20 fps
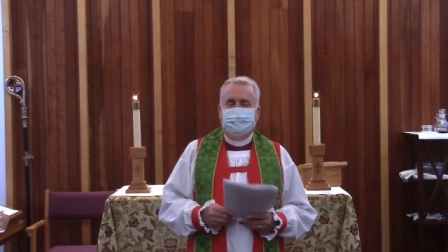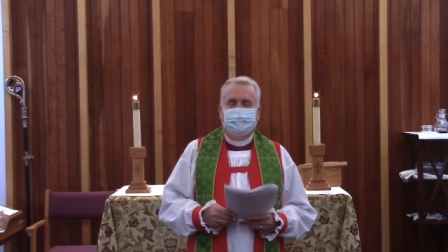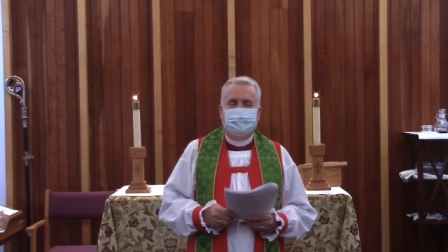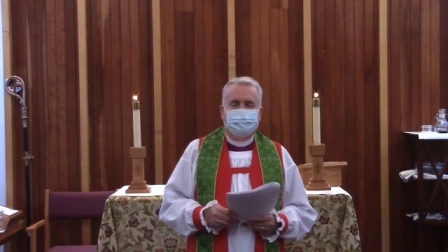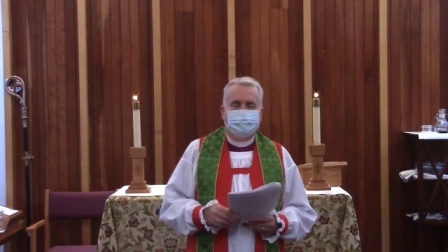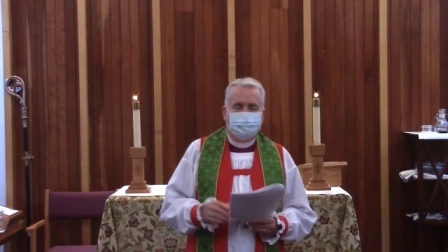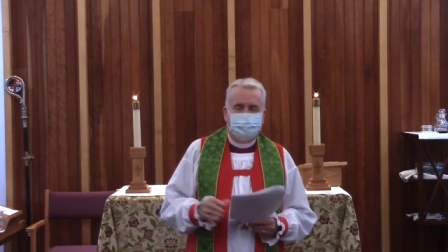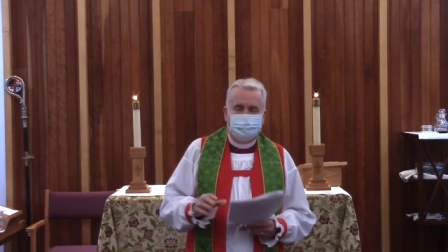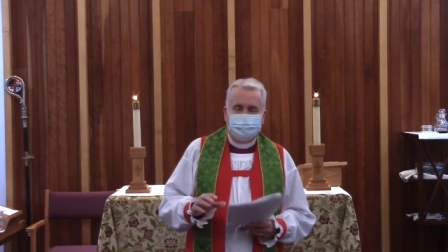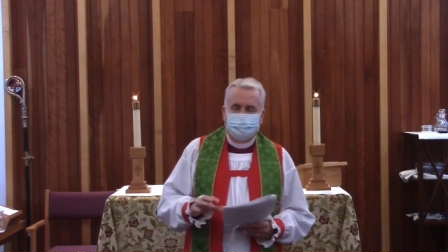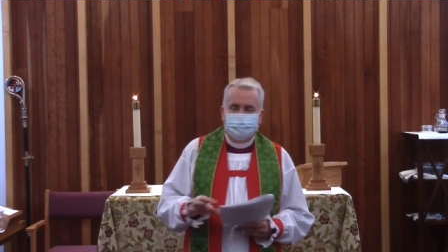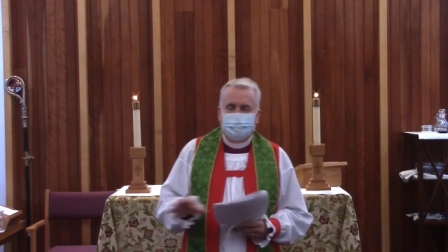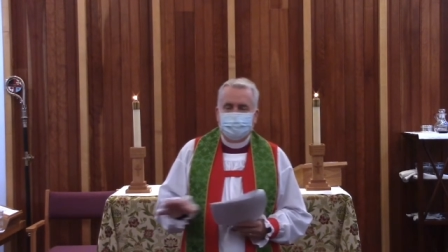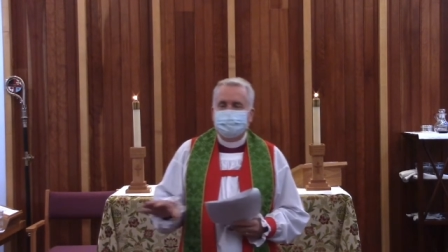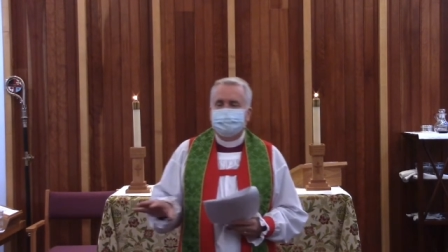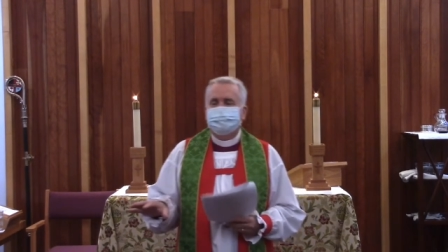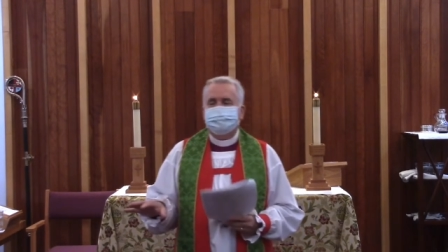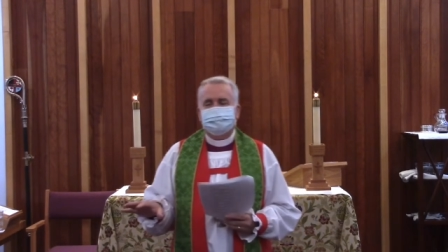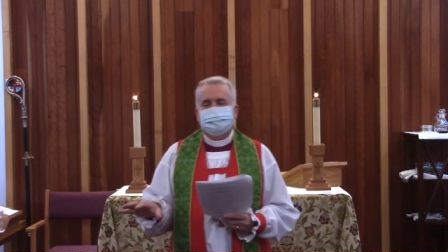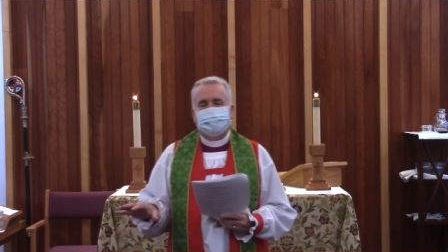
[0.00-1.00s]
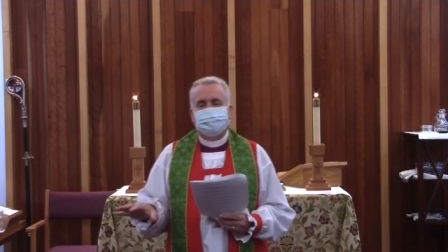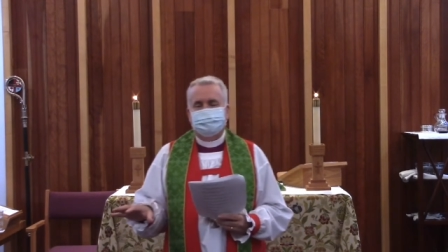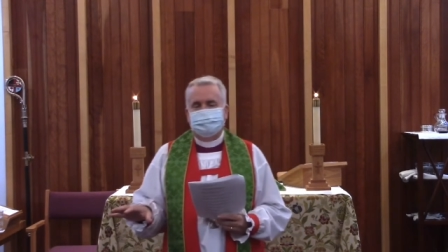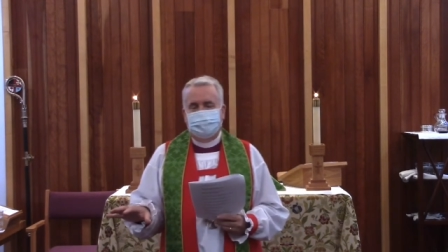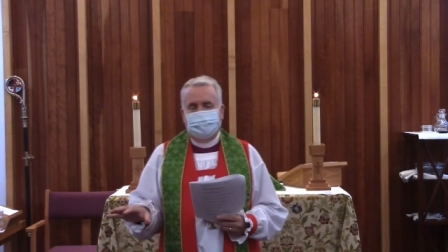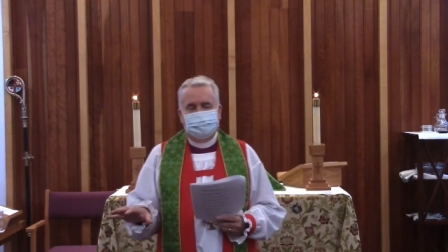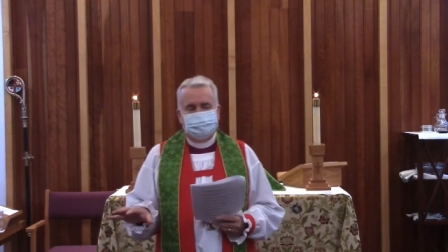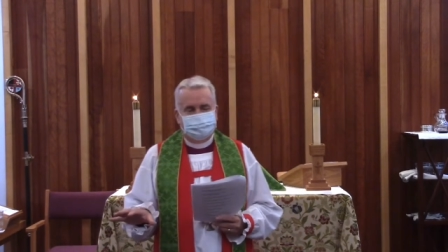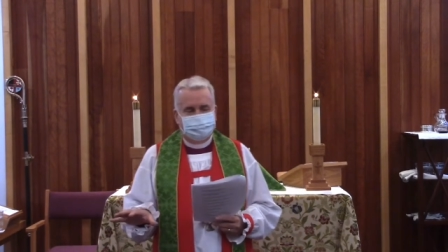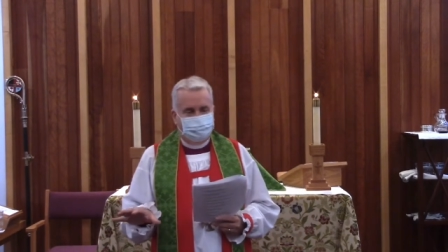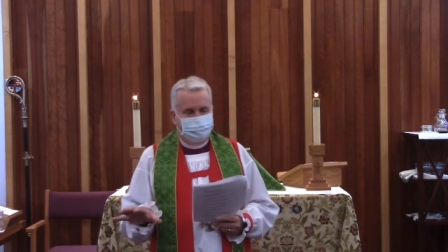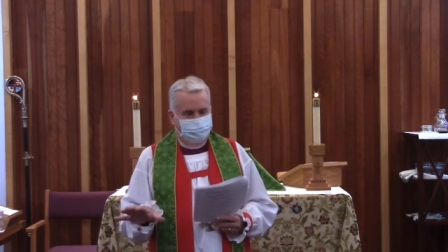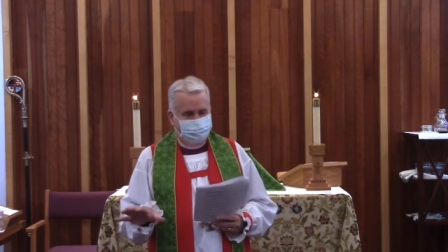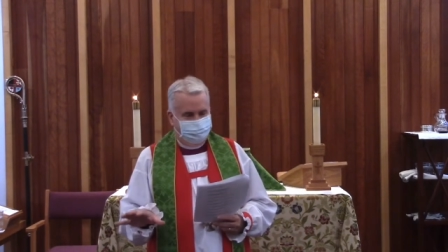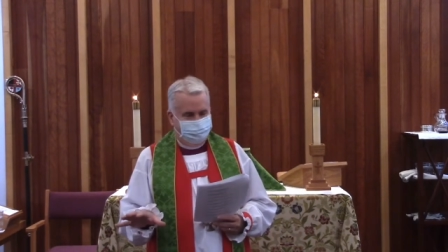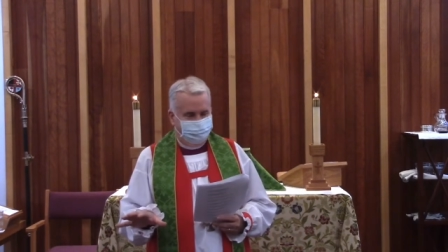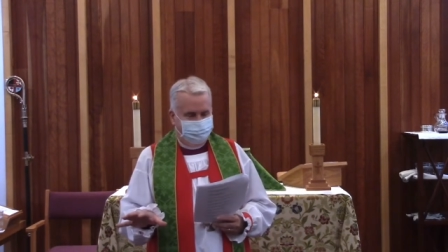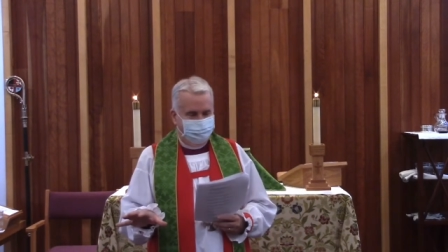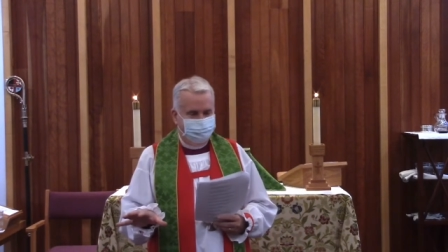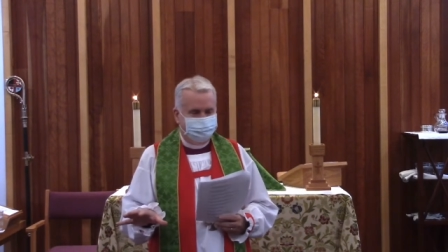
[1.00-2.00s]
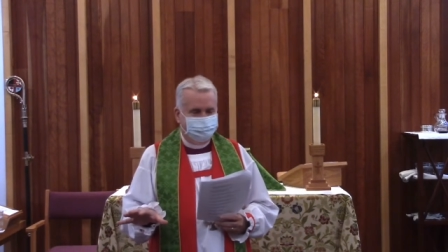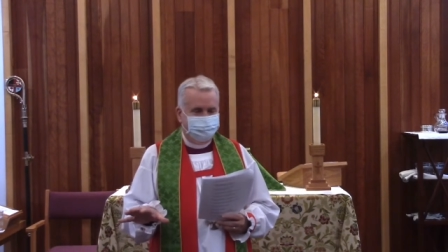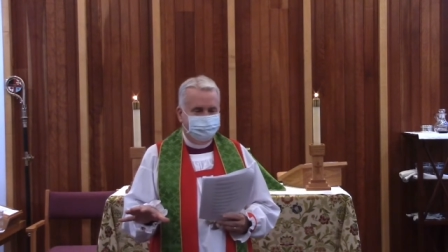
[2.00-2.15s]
And Paul, all of us have days like that.